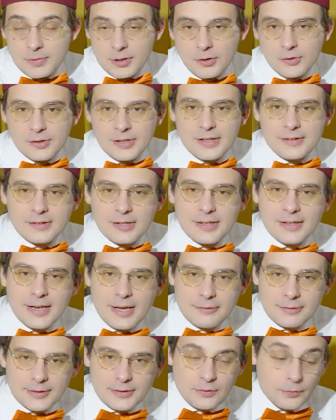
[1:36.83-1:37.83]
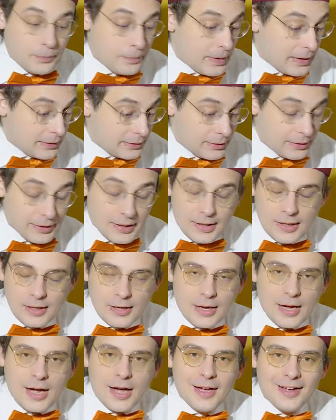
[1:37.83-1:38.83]
because it's a narrative pattern.
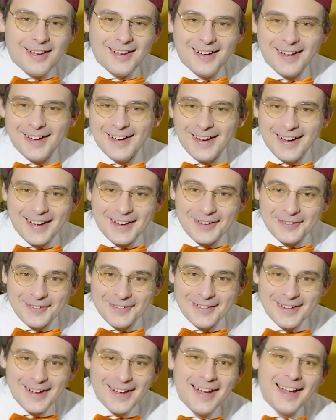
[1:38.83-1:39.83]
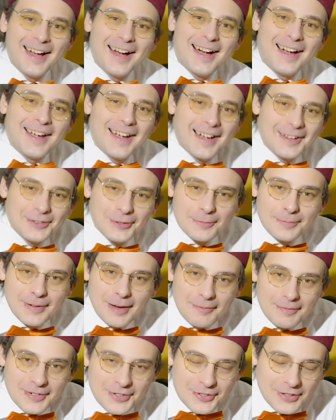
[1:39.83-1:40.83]
I know I had to
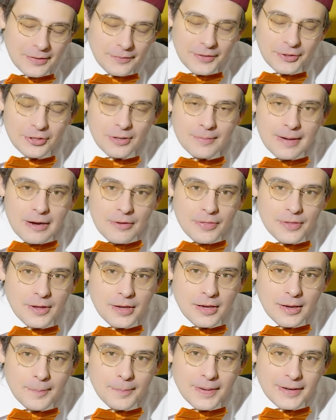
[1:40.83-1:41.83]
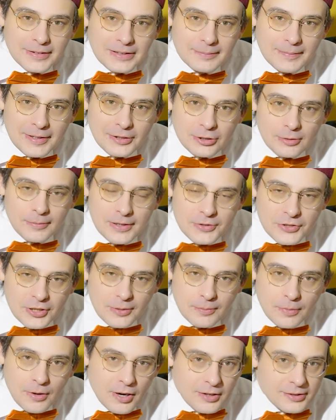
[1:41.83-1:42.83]
publish the video about the partimento
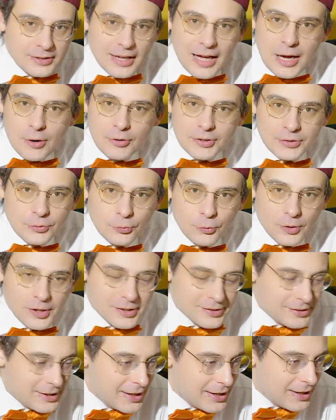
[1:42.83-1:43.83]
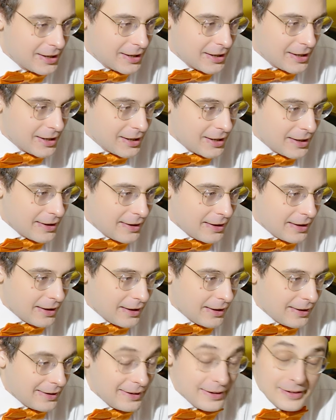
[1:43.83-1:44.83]
magic box, how it works,
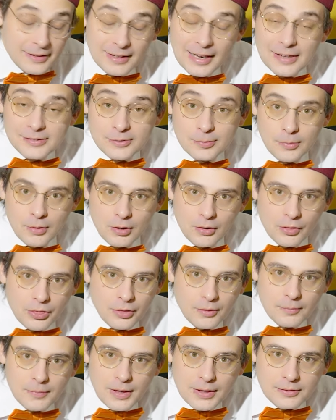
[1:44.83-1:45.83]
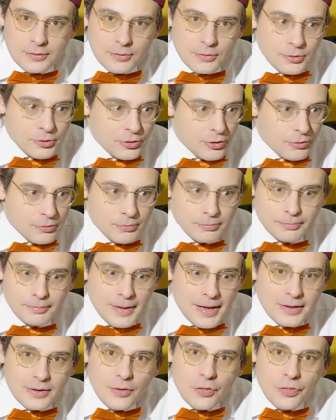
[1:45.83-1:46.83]
last month, but you know,
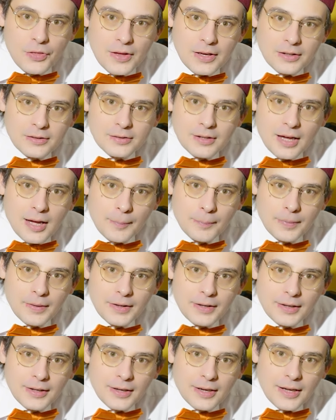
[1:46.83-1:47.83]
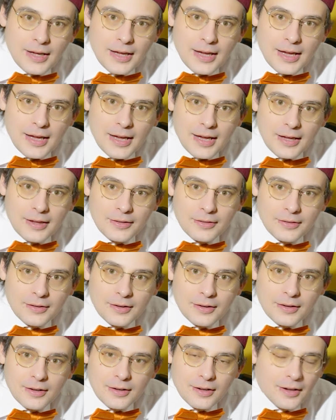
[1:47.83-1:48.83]
many things happening and
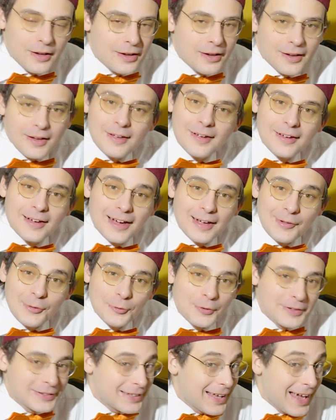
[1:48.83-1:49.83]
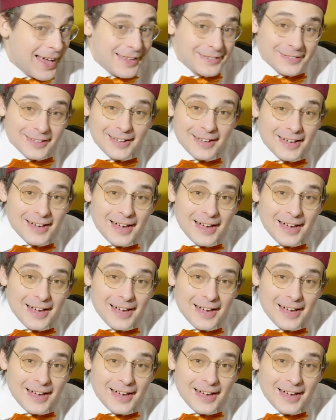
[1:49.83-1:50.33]
I do it as